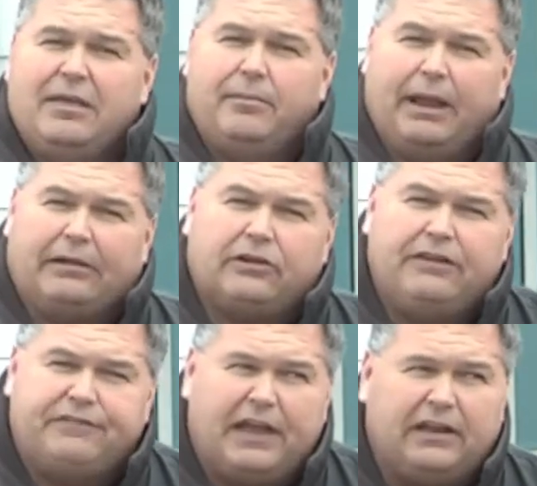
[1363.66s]
But after he
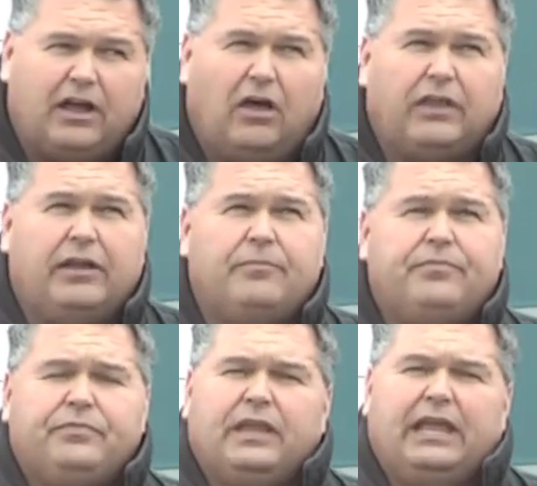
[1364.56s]
found all them,
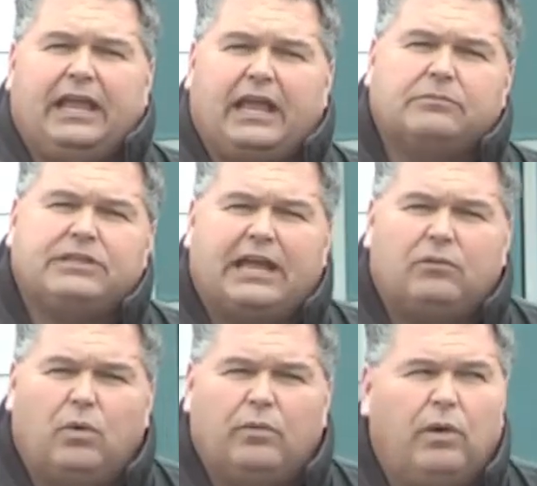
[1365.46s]
it comes down to
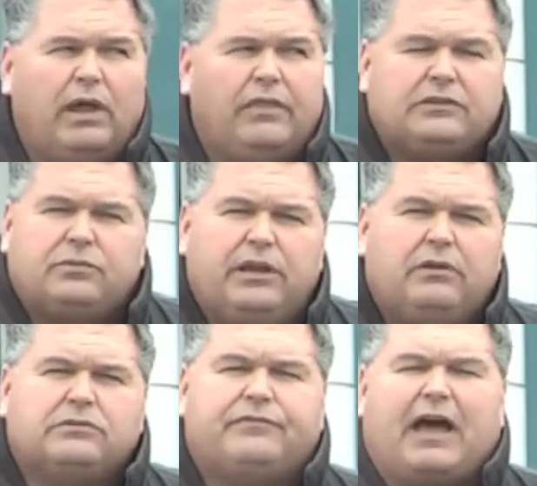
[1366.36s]
one, well, this one here
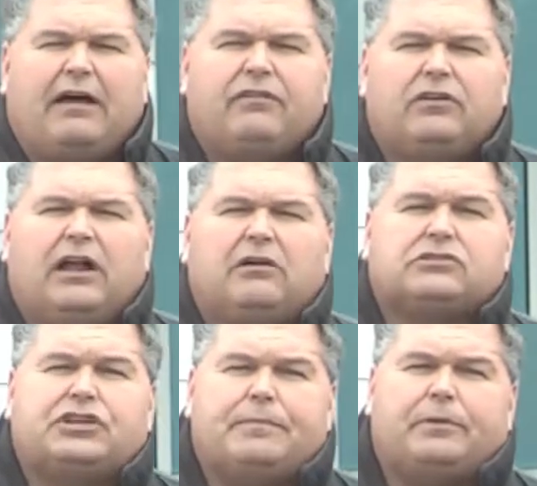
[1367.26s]
is
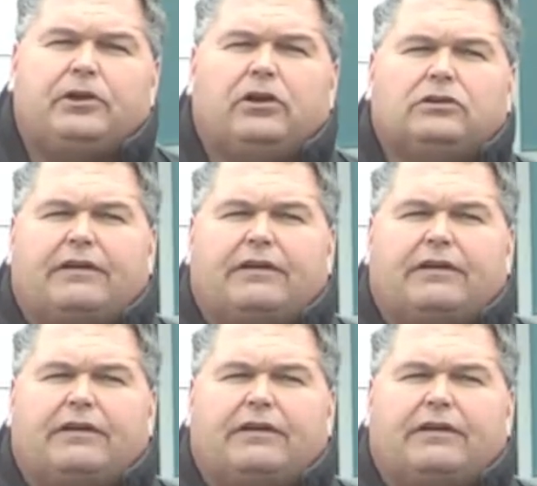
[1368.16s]
$500 cheaper than yours.